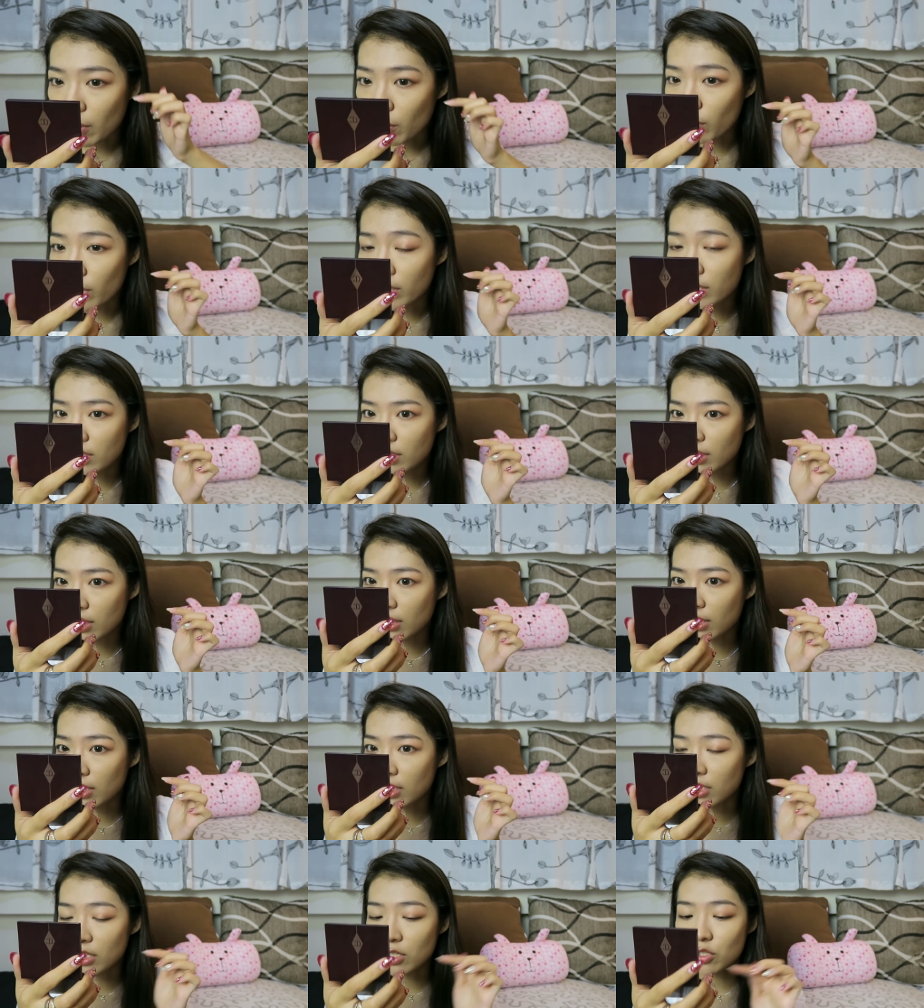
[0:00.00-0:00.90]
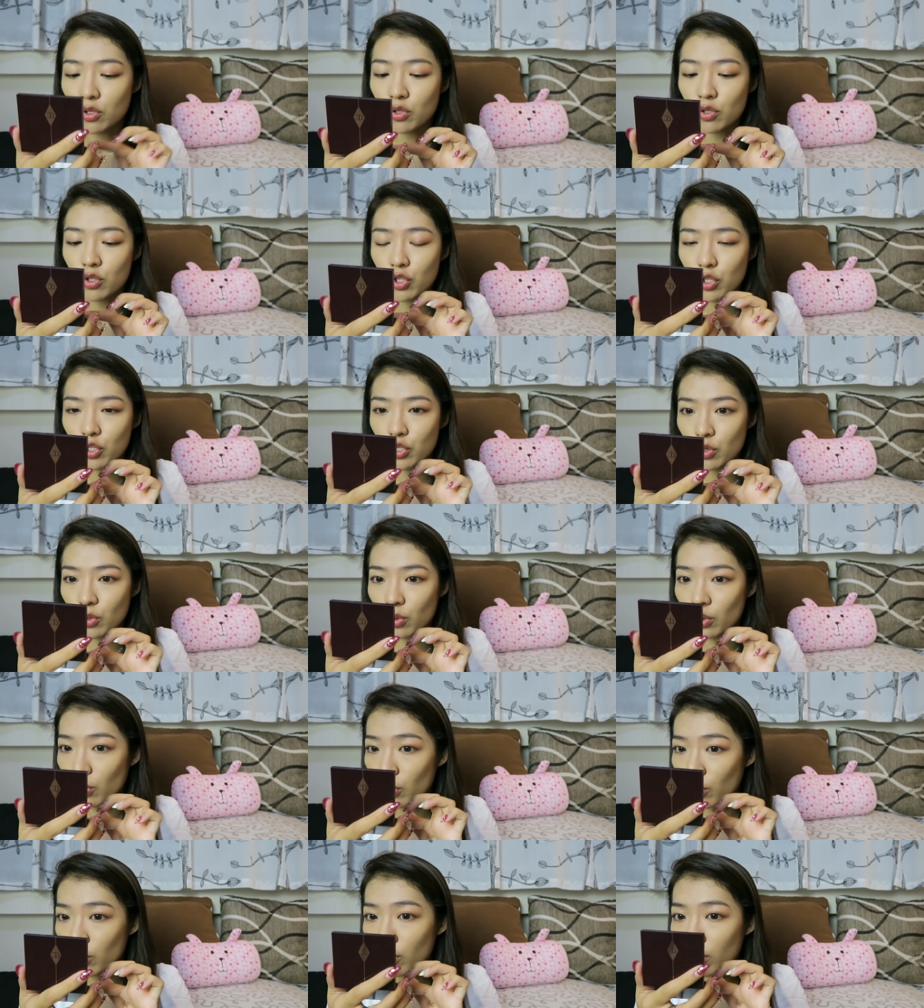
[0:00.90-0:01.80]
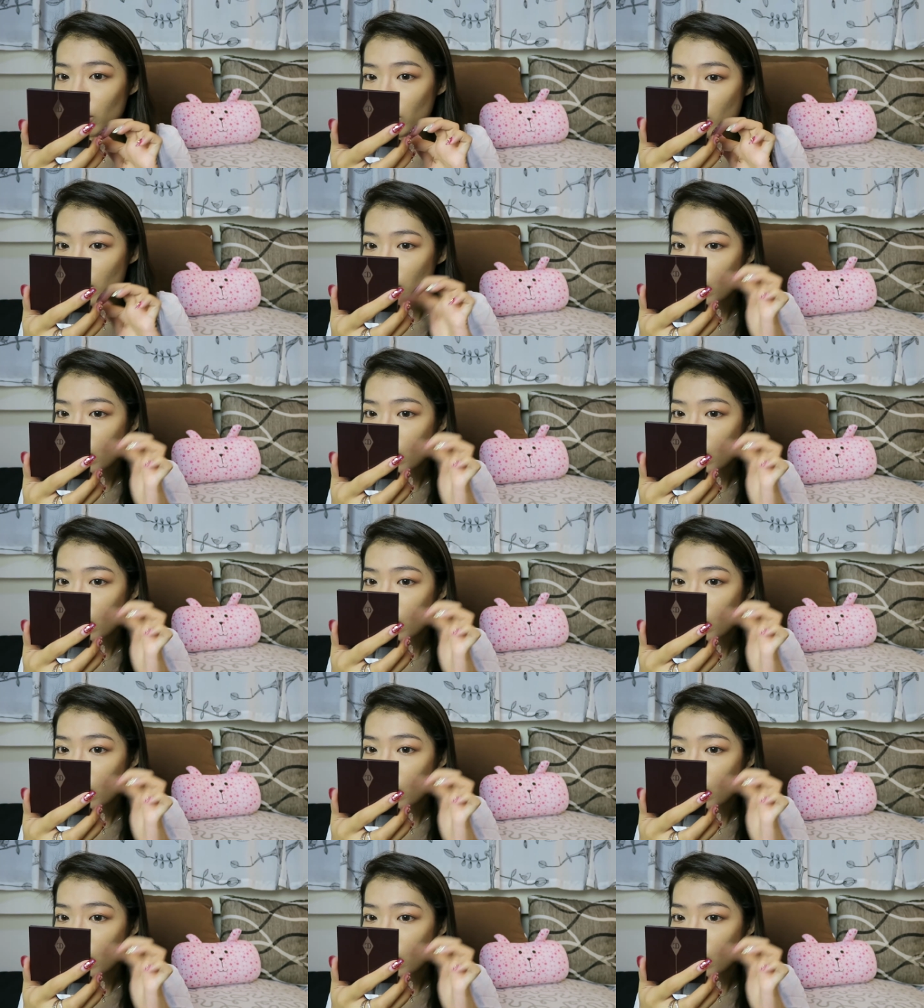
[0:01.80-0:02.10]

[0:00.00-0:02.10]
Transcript: want the glitter to show,